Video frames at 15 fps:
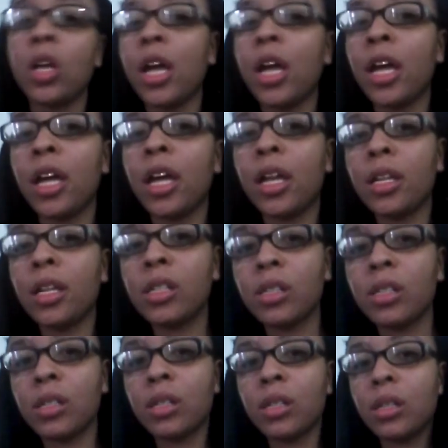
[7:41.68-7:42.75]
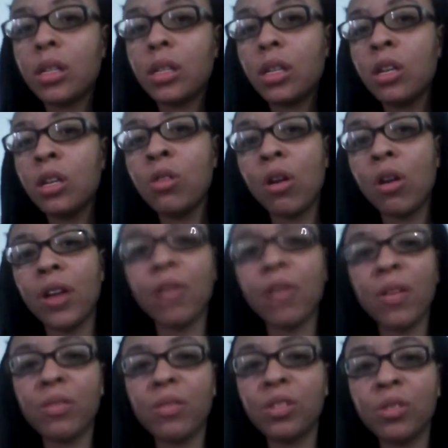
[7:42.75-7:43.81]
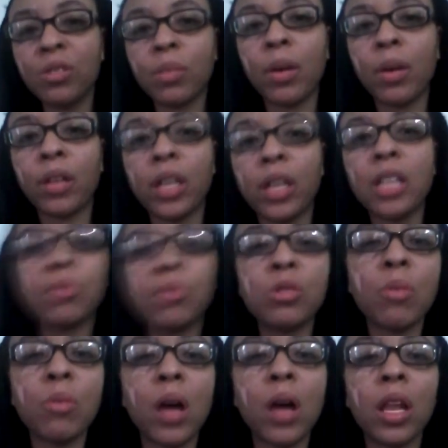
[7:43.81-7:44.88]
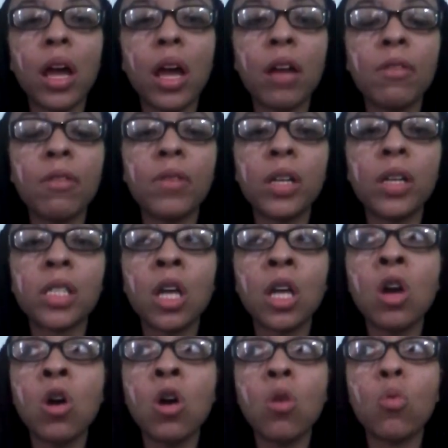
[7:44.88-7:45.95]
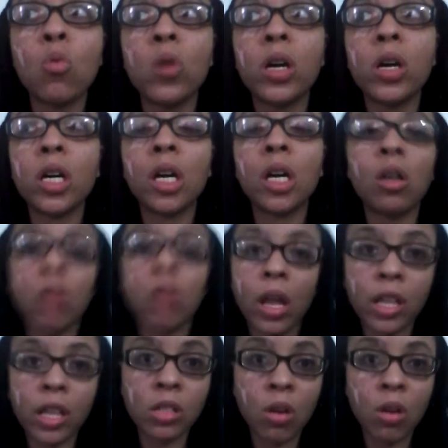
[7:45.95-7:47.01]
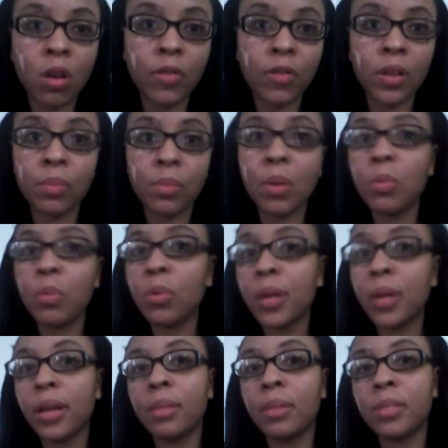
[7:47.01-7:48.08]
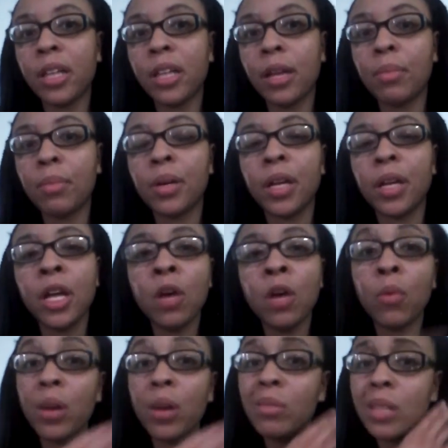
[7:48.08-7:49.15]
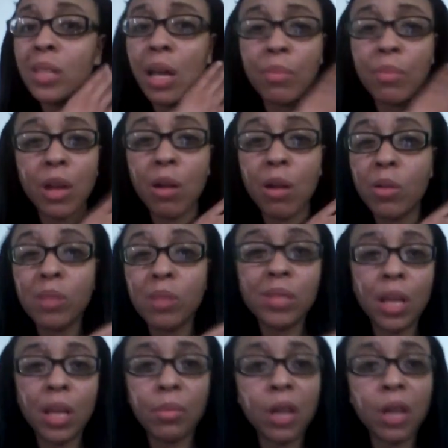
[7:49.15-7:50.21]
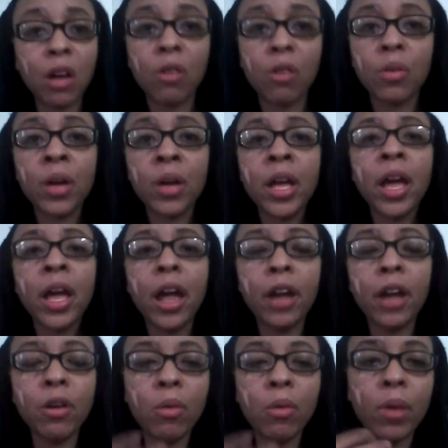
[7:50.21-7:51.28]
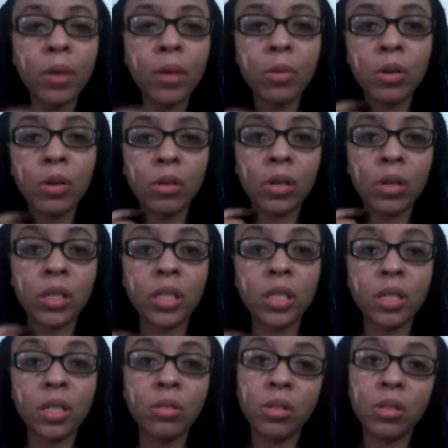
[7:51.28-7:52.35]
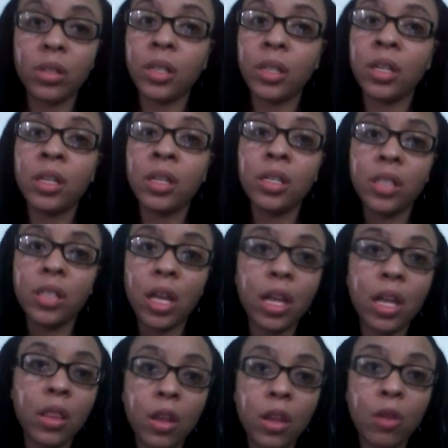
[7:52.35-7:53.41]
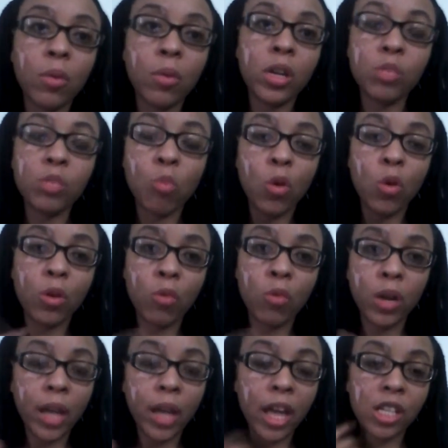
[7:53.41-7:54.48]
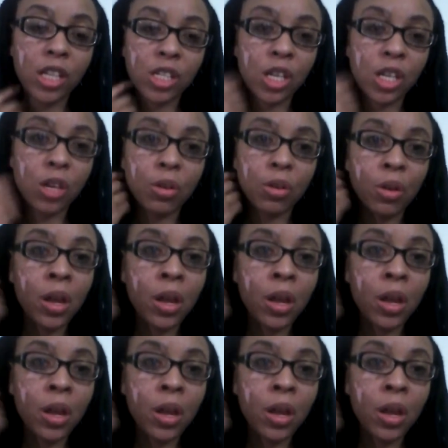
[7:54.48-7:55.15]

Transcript: And and they're very strict about that. That's the reason why a lot of us would cut our lights off and people would get upset. But when it was time to go, it was time to go. Ain't no way we gonna continue to stand there when there's more than one cashier